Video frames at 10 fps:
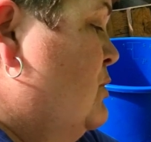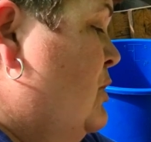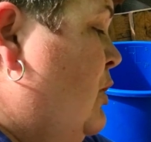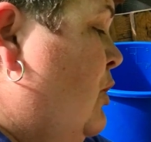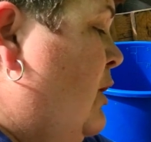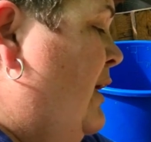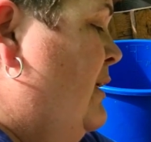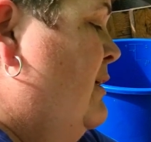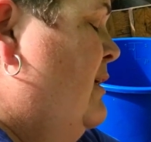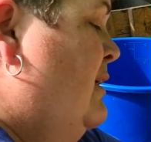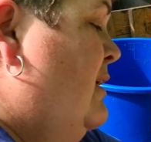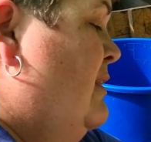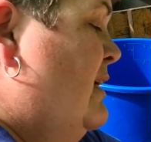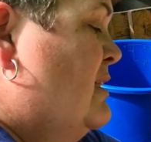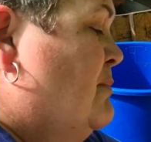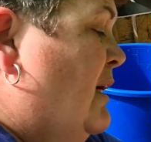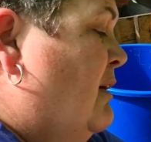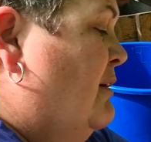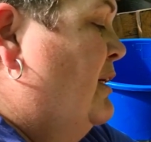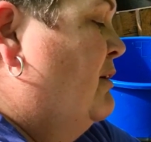a lot. And there's me,
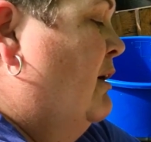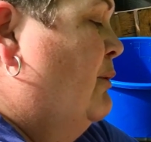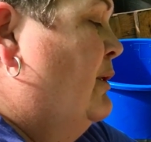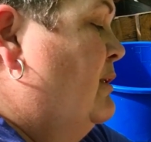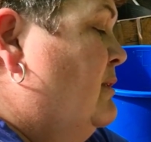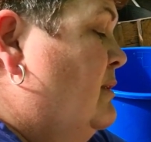I only go and